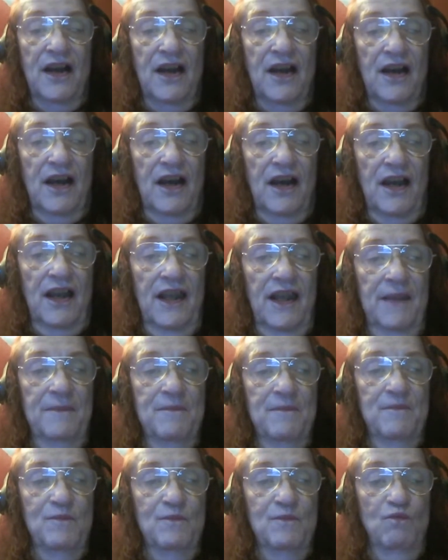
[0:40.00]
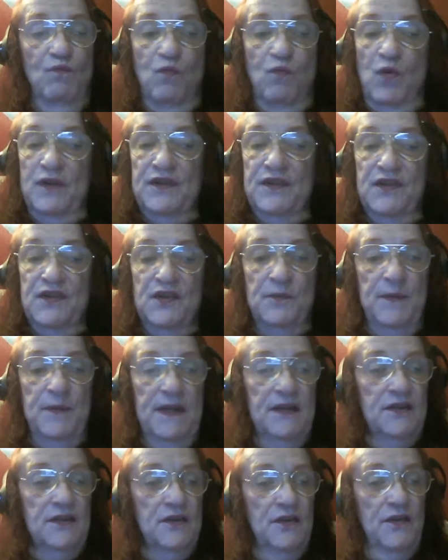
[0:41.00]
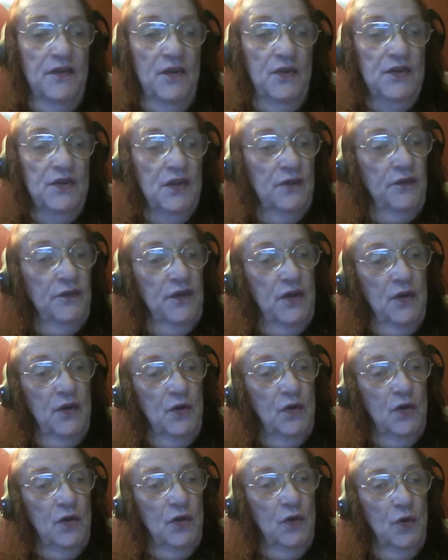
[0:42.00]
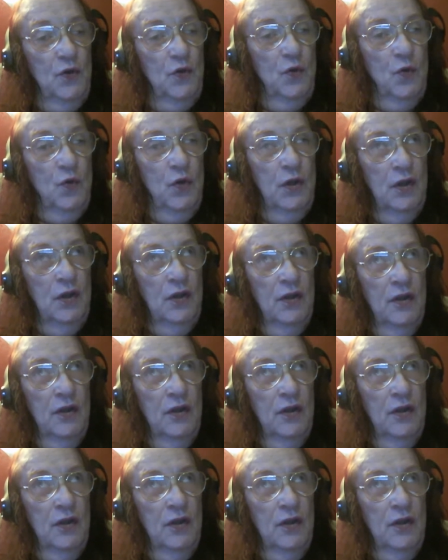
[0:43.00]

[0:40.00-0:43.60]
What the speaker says: I want to speak to those of you who